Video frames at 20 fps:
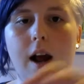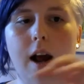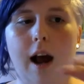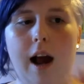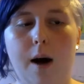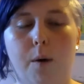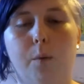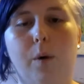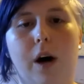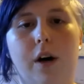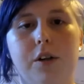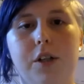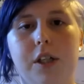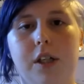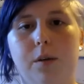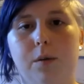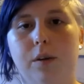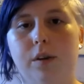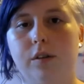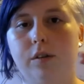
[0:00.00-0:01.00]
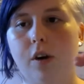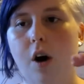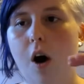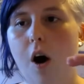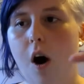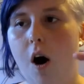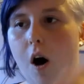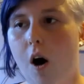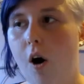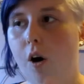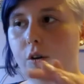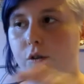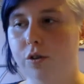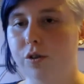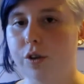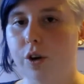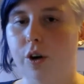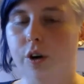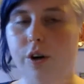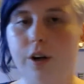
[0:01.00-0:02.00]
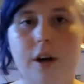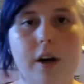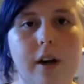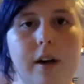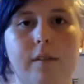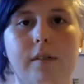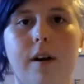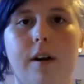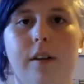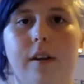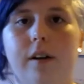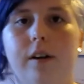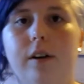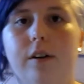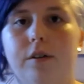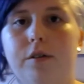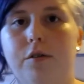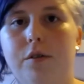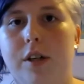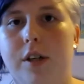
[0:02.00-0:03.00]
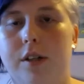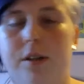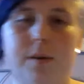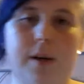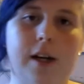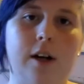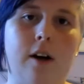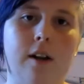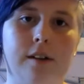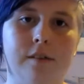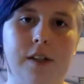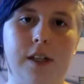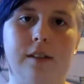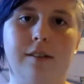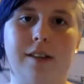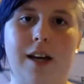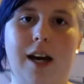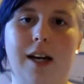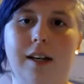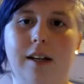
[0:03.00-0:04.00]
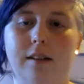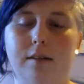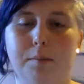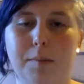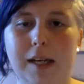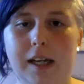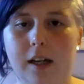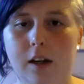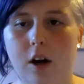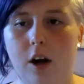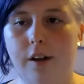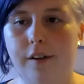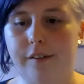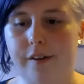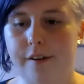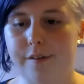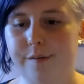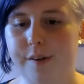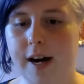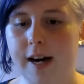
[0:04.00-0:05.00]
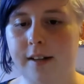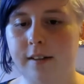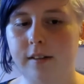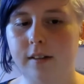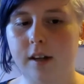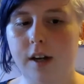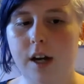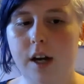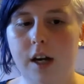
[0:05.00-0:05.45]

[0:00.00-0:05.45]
and while she was on tour, going around the country, doing all of these signings, meeting all of her fans,